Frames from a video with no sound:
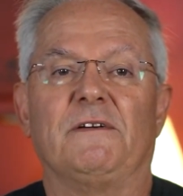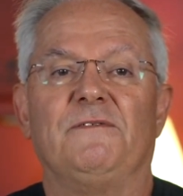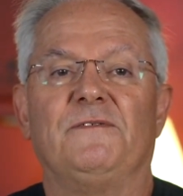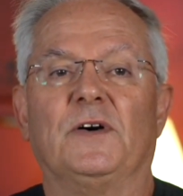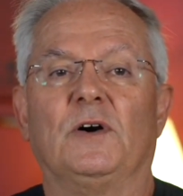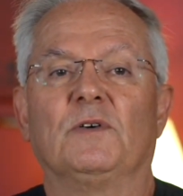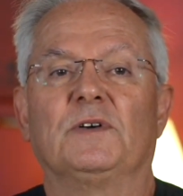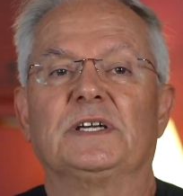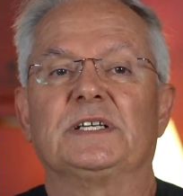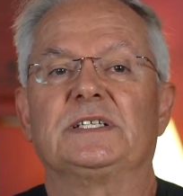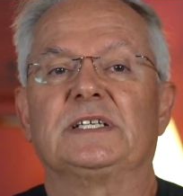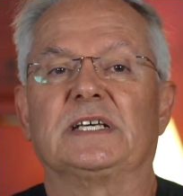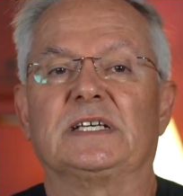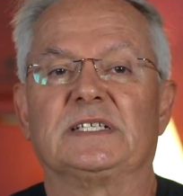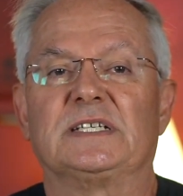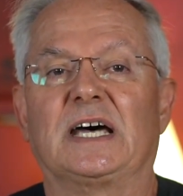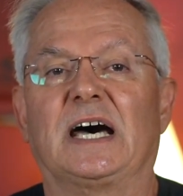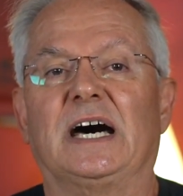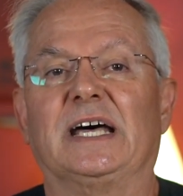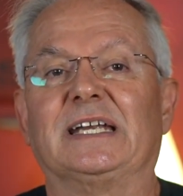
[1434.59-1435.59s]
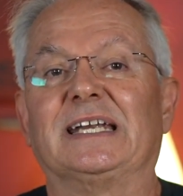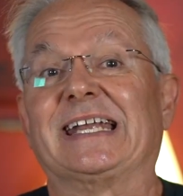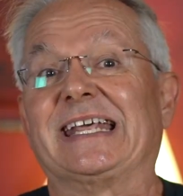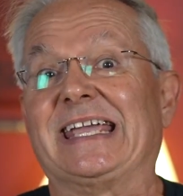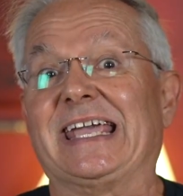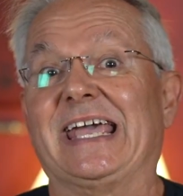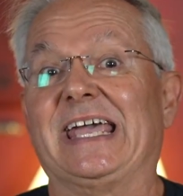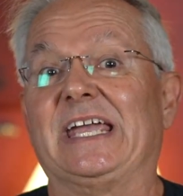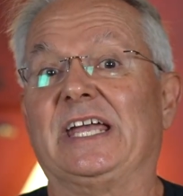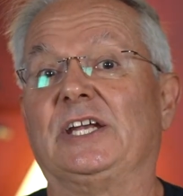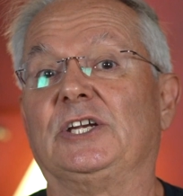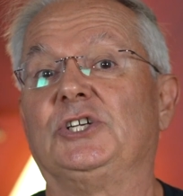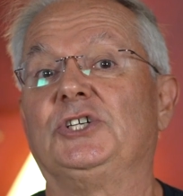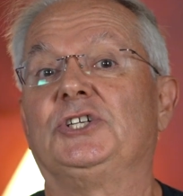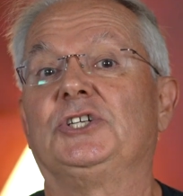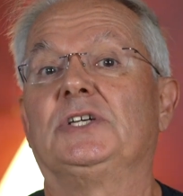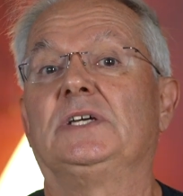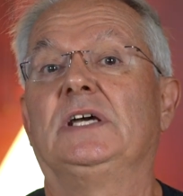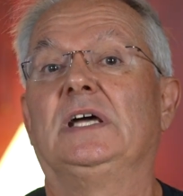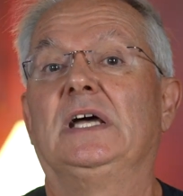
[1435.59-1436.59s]
focus is on
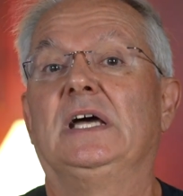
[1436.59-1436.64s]
Liège.